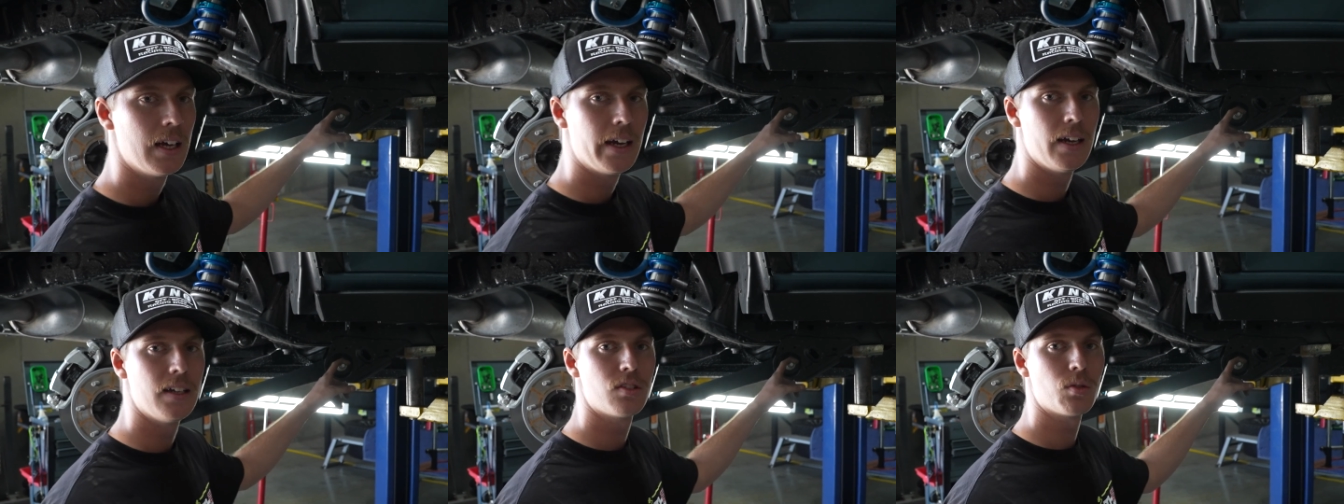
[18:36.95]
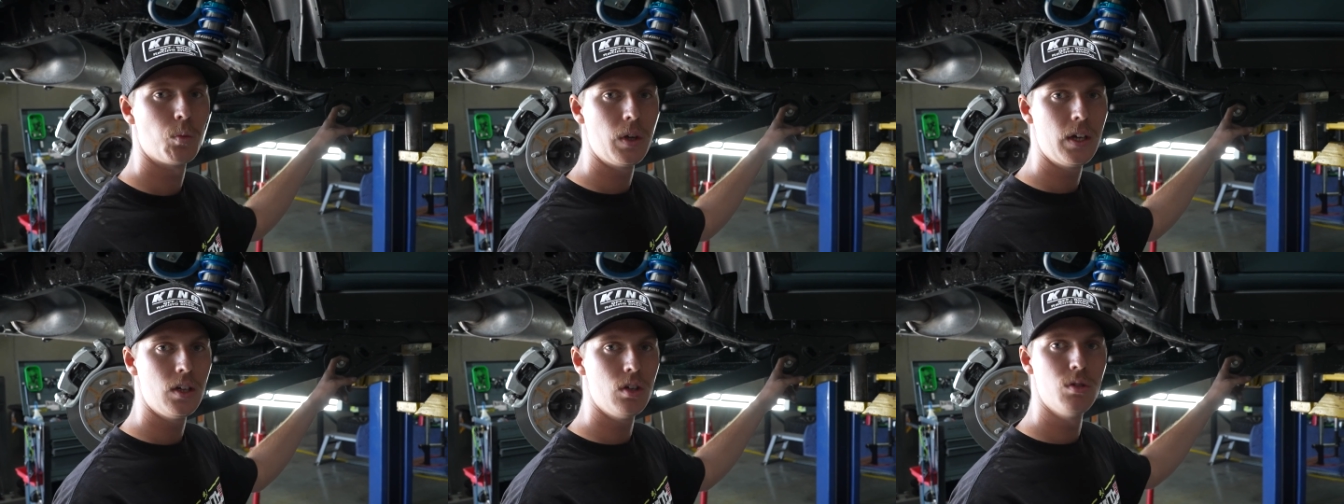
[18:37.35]
is
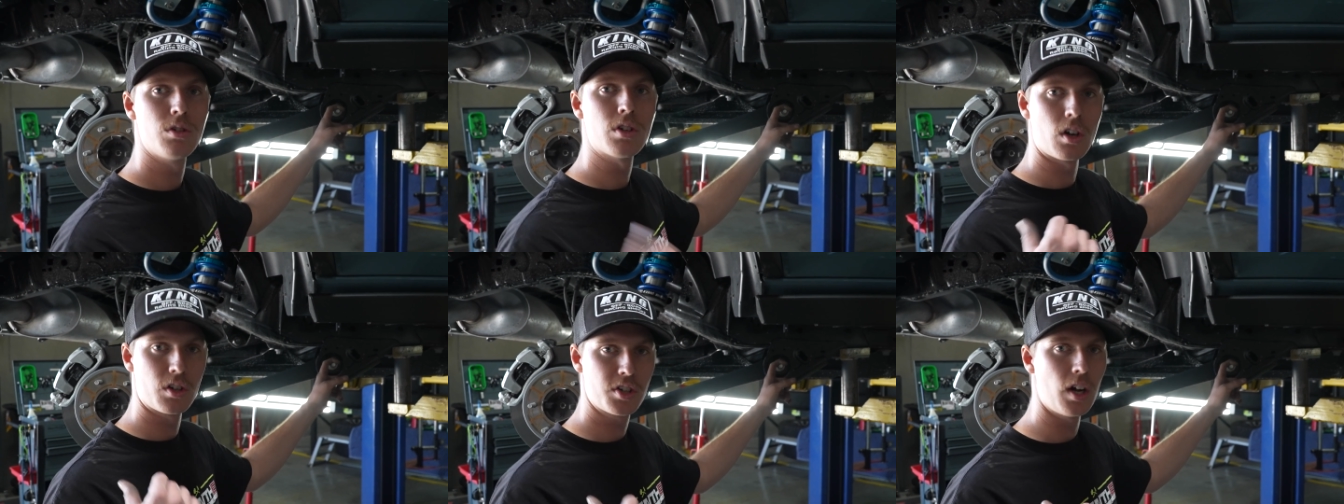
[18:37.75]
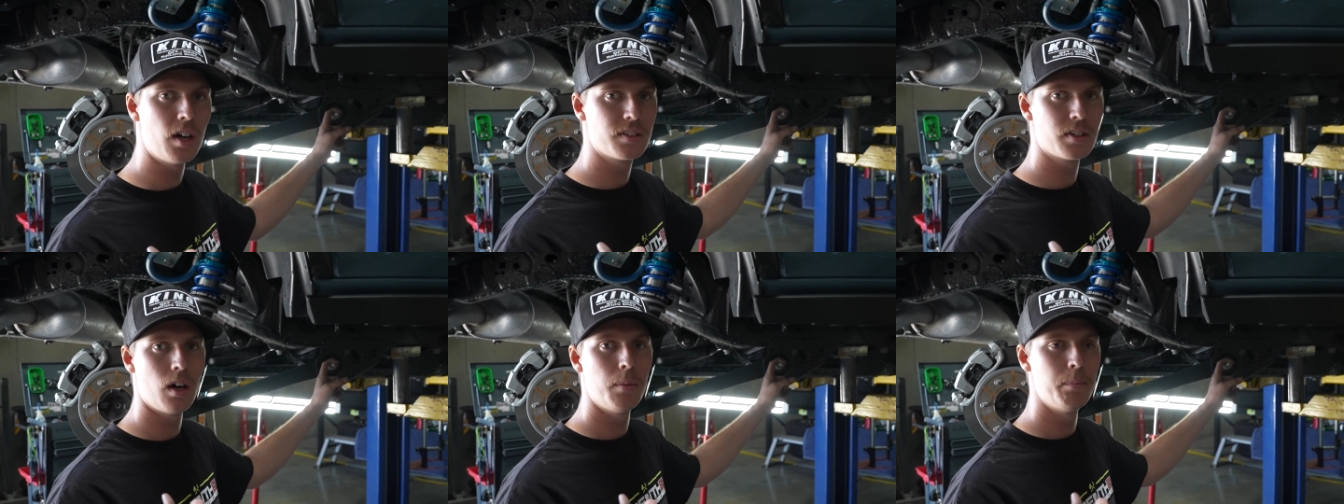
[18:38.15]
we use our
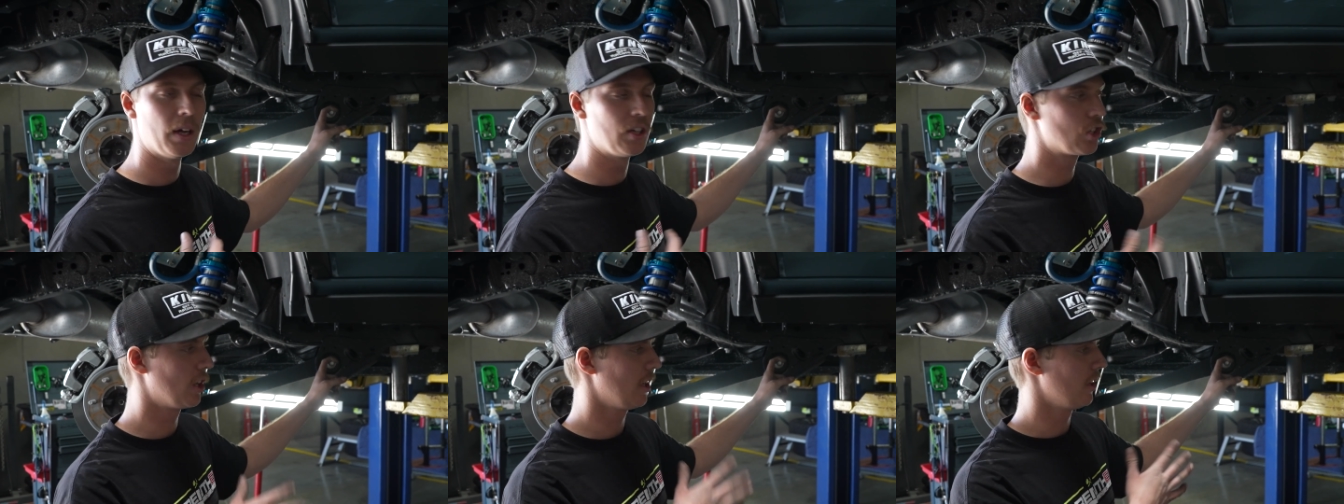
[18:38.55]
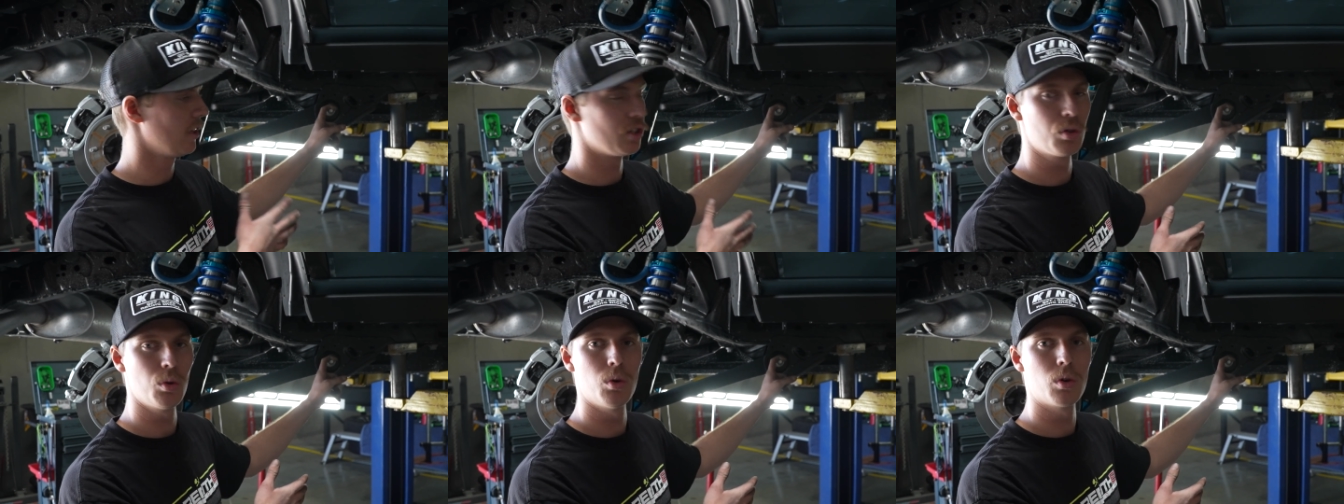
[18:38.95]
Sawzall mentioned in
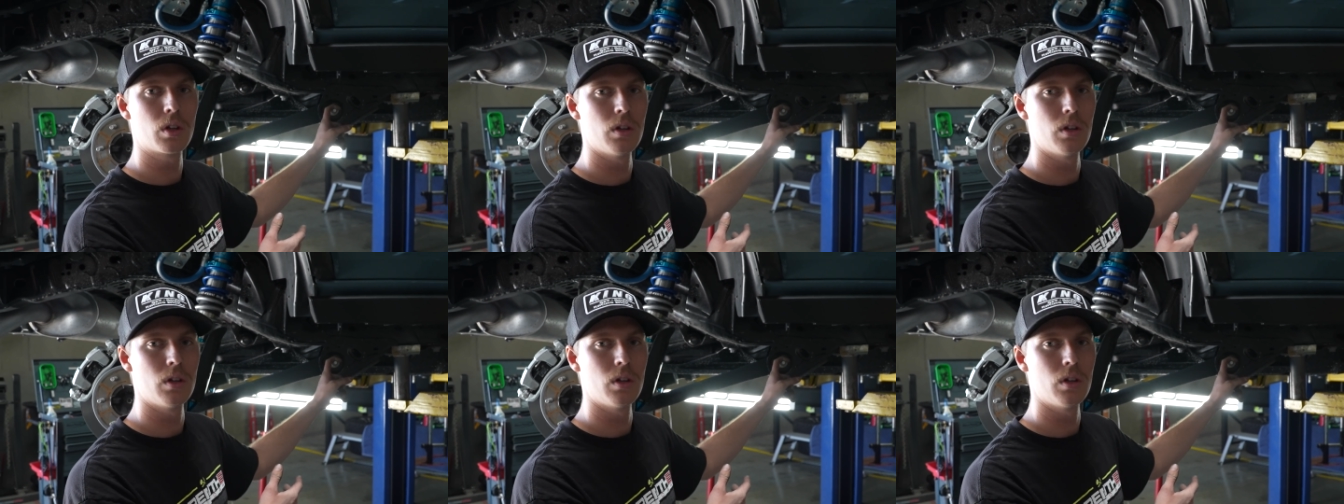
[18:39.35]
the tool